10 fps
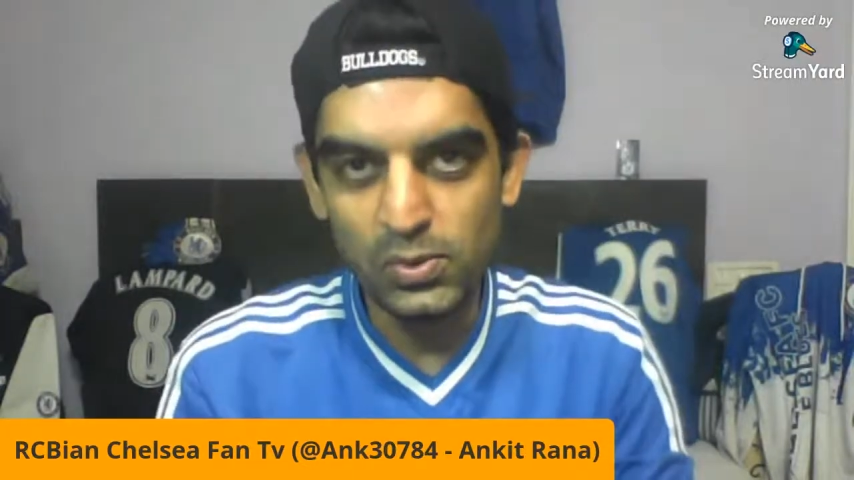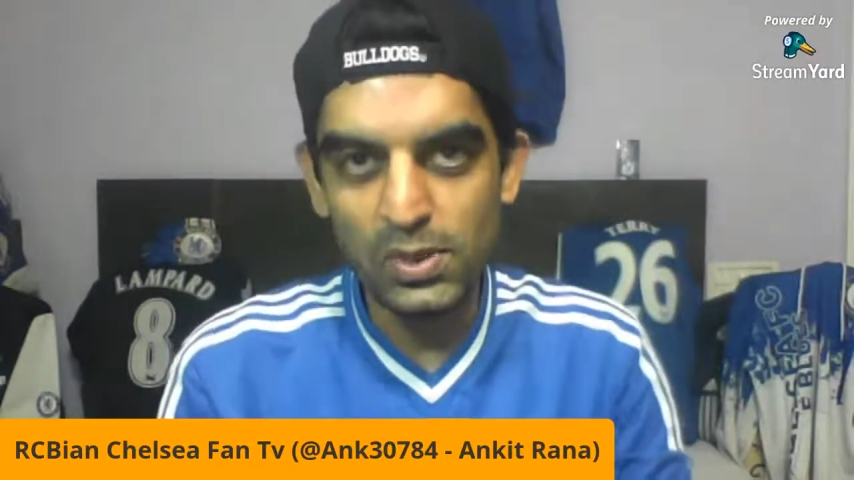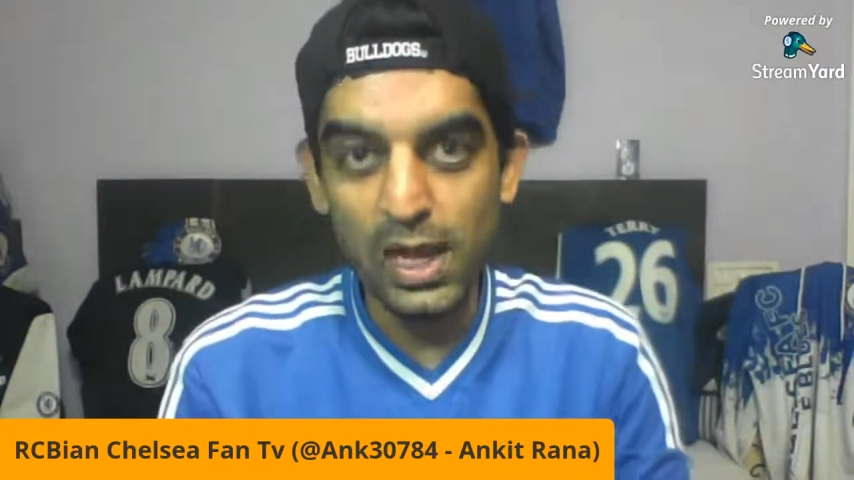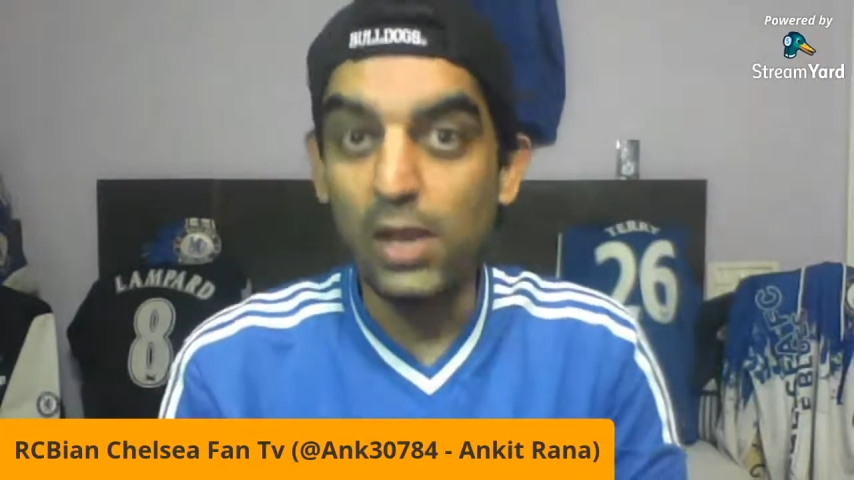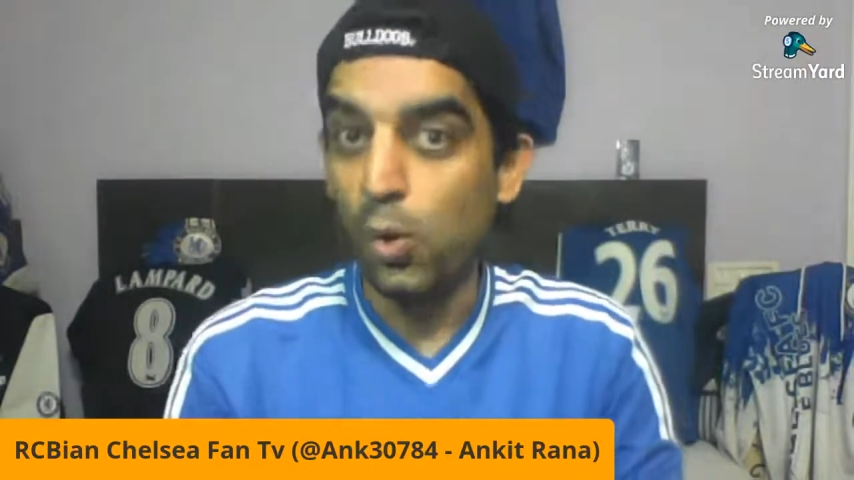
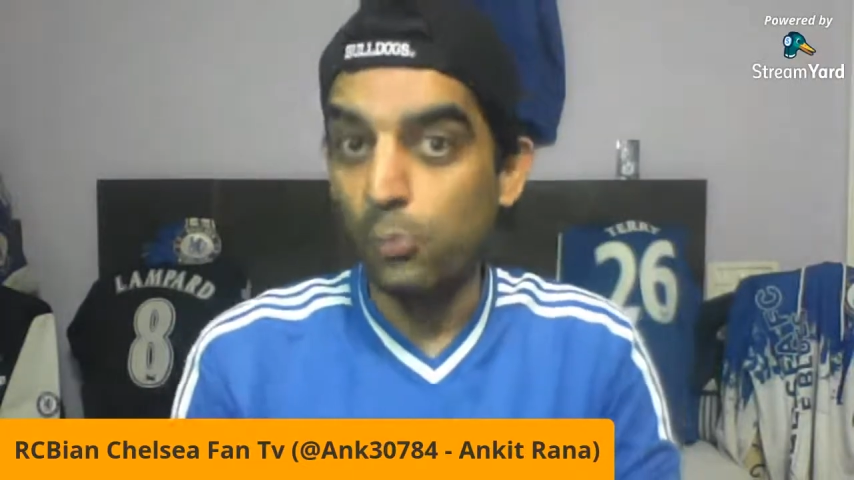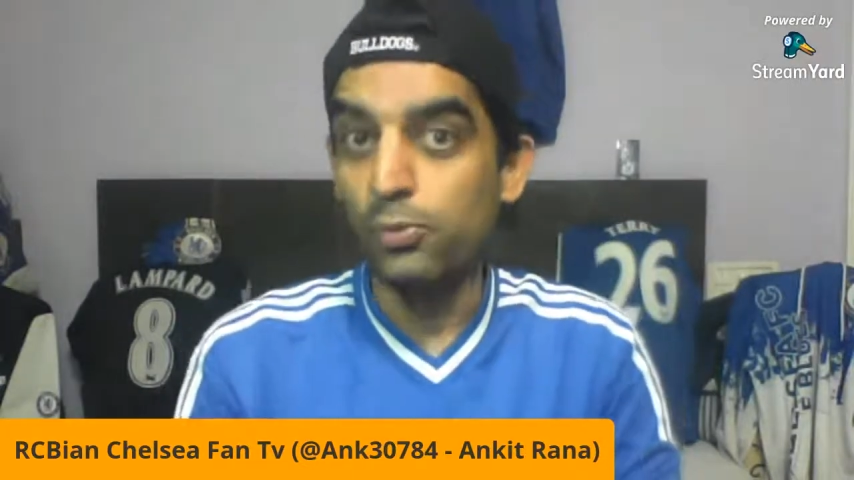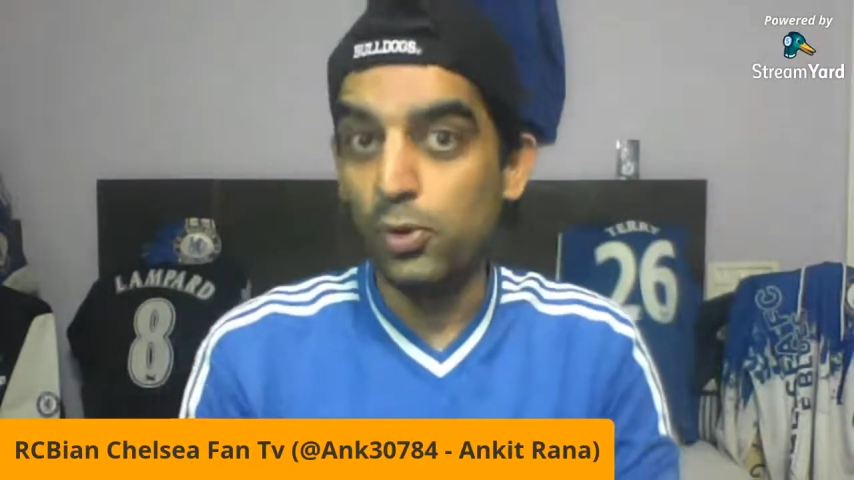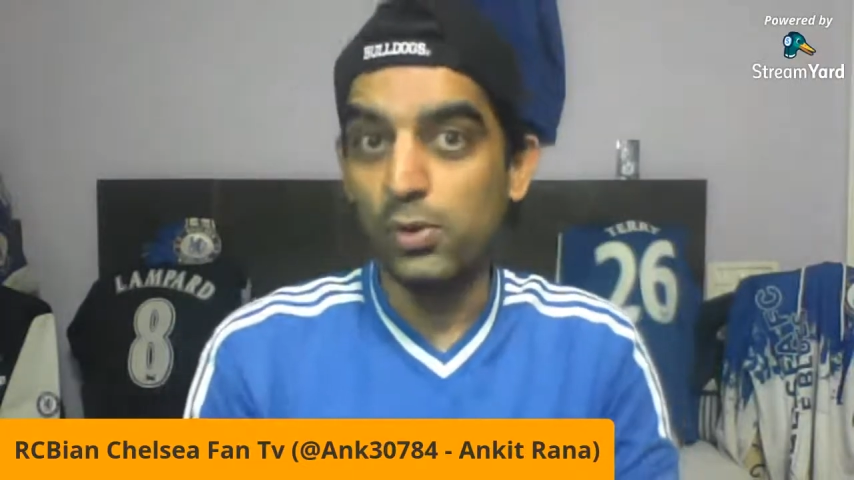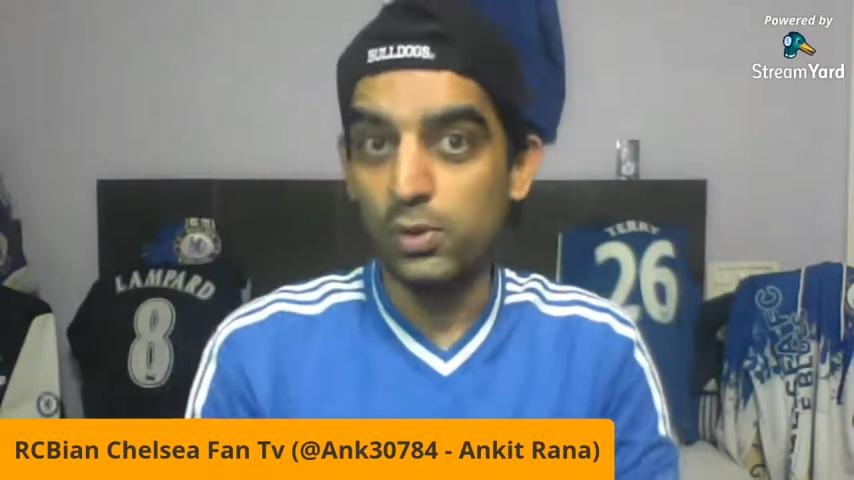I hope
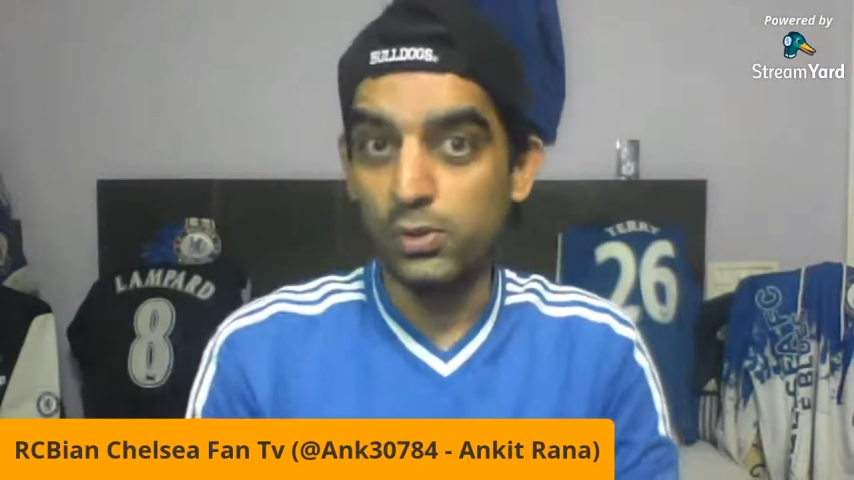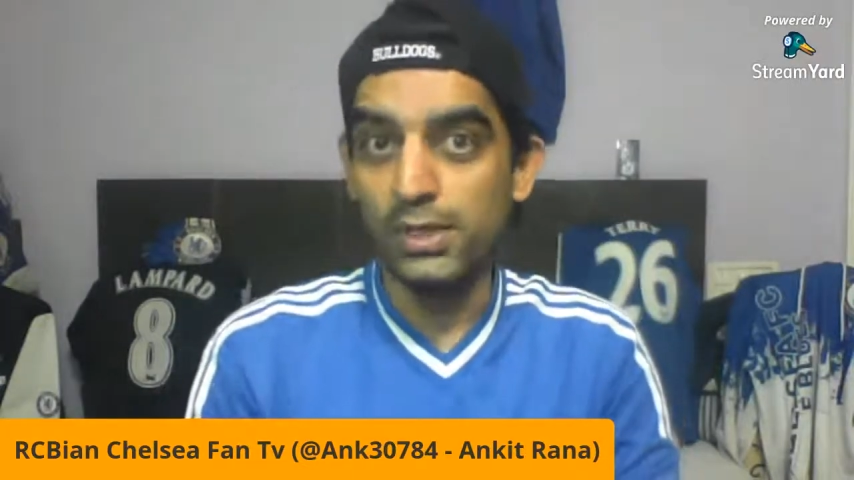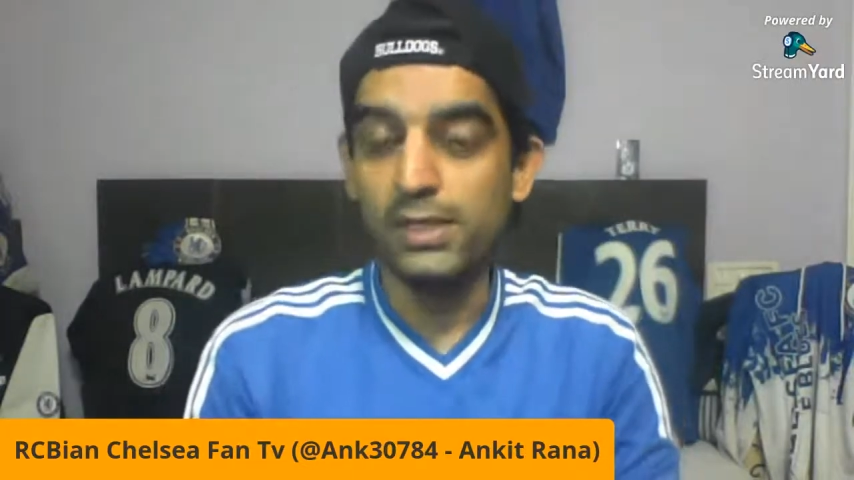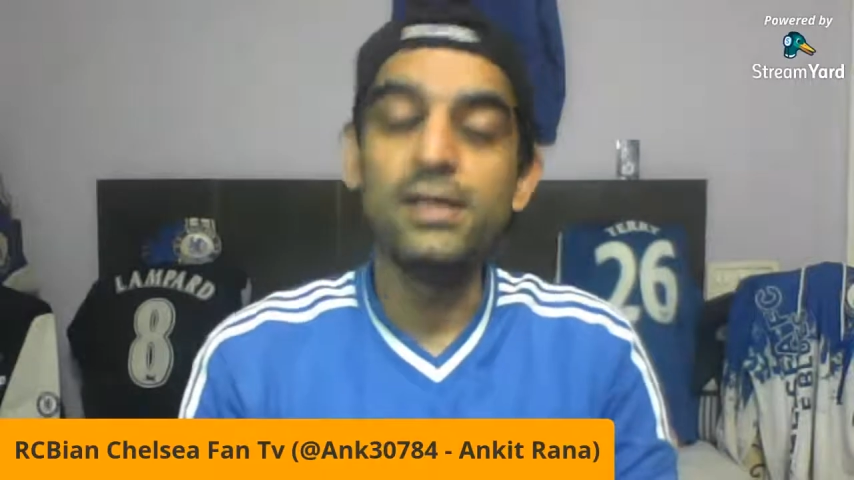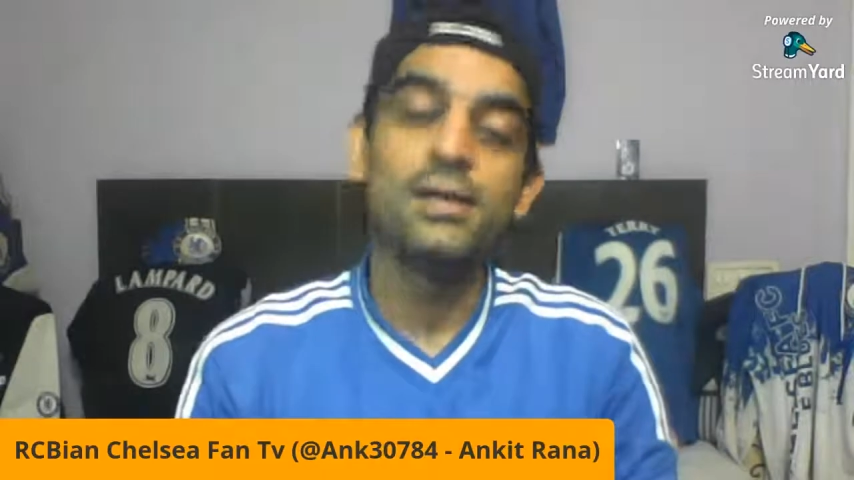you
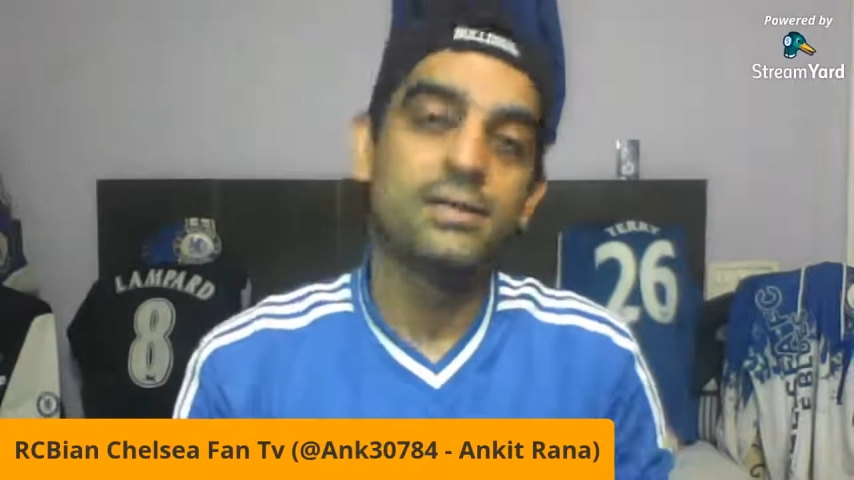did.